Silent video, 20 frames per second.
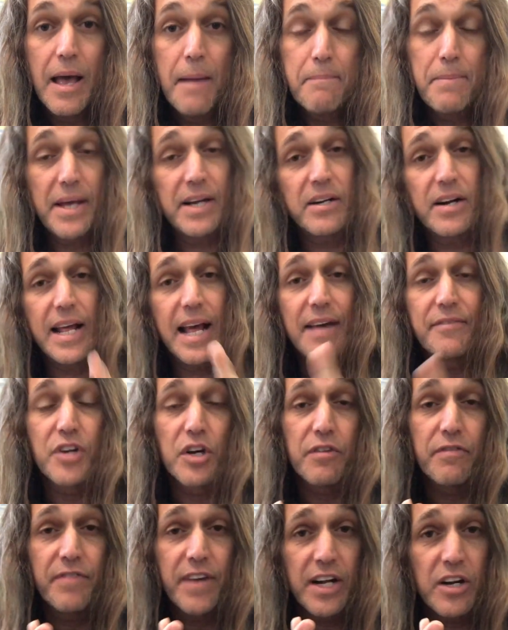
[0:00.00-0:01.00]
Better to have
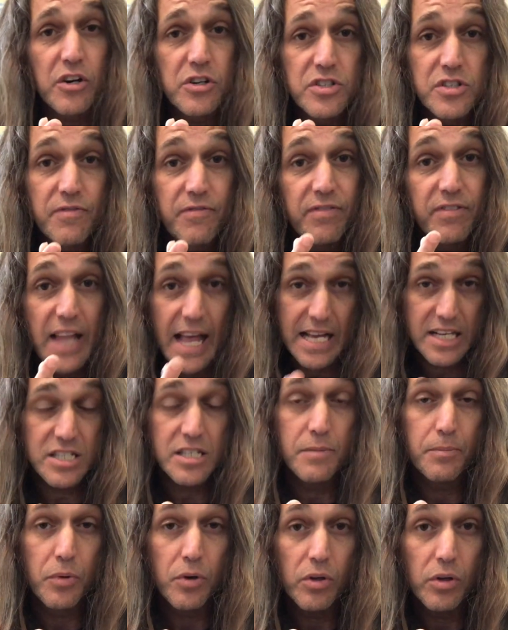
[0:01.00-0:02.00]
your fingers
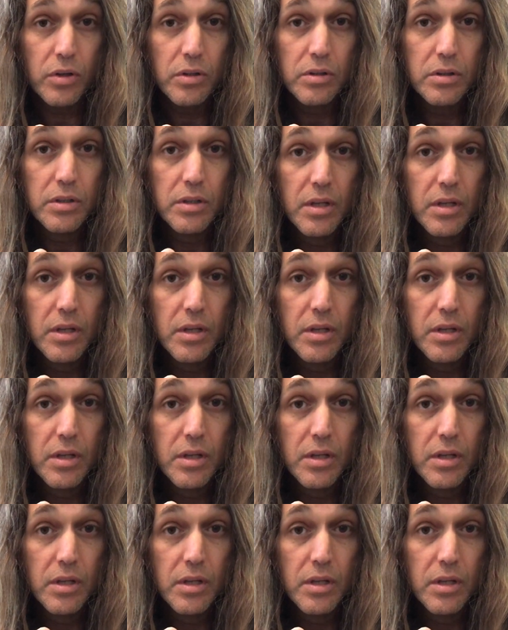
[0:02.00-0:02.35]
flexible